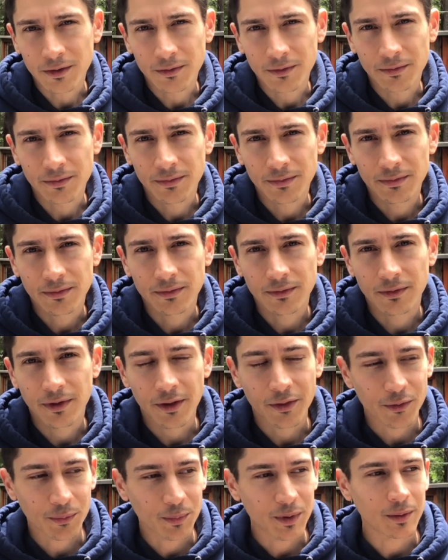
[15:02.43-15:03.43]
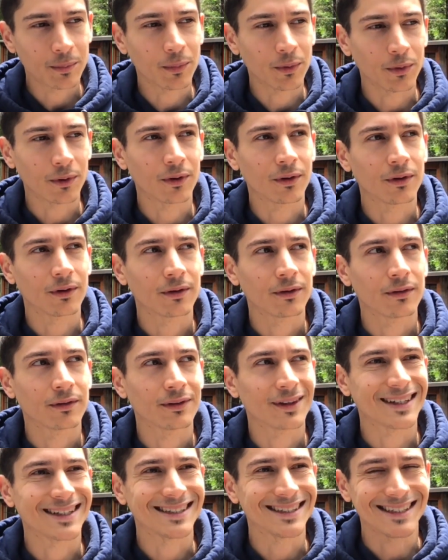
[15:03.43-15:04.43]
of other people
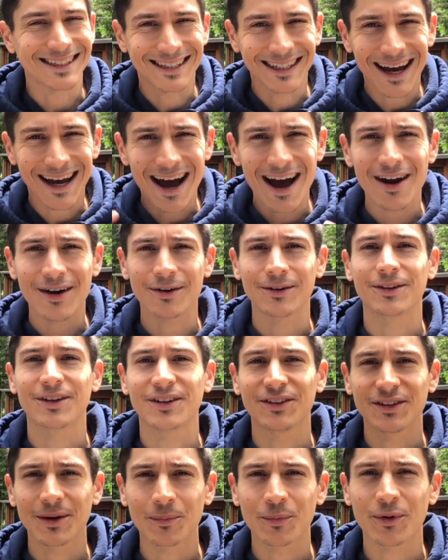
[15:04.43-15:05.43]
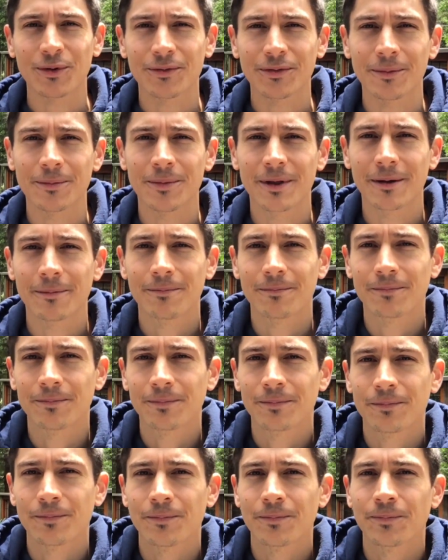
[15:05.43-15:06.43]
that is entirely separate from them,
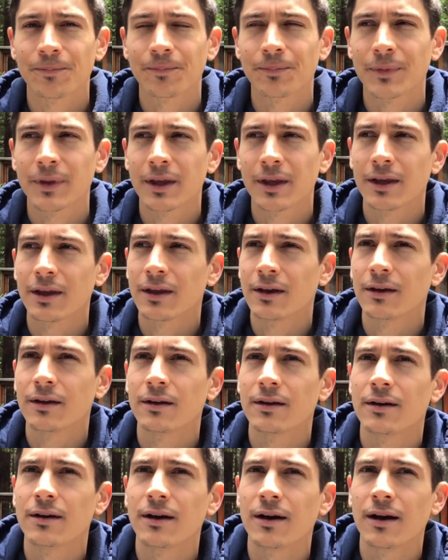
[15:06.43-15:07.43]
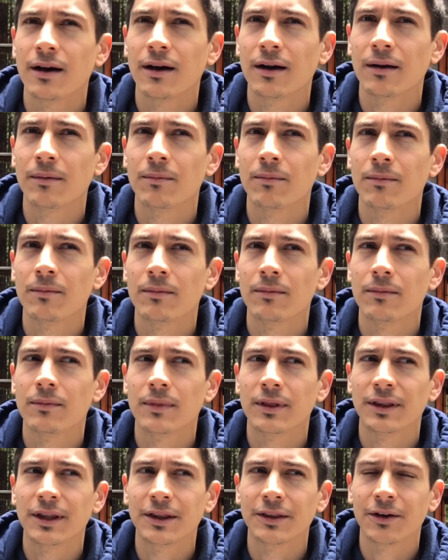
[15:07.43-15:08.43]
and
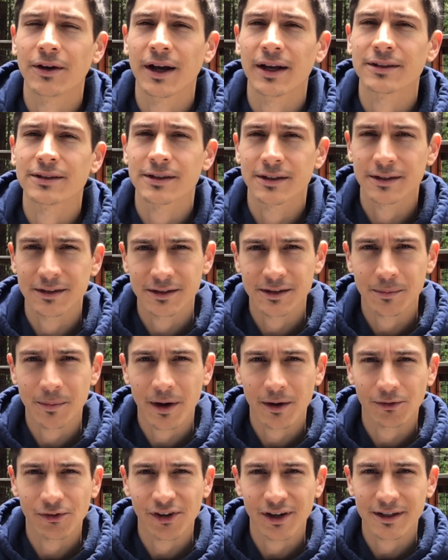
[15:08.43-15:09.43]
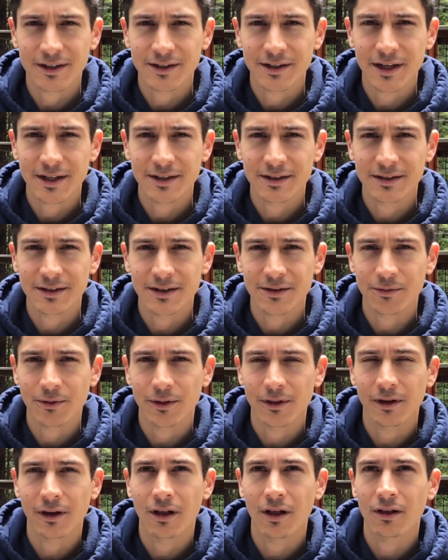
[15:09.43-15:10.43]
that their essence somehow transcends
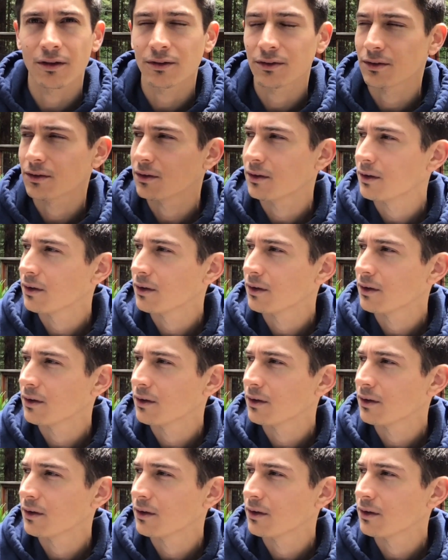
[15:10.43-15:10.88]
everything else.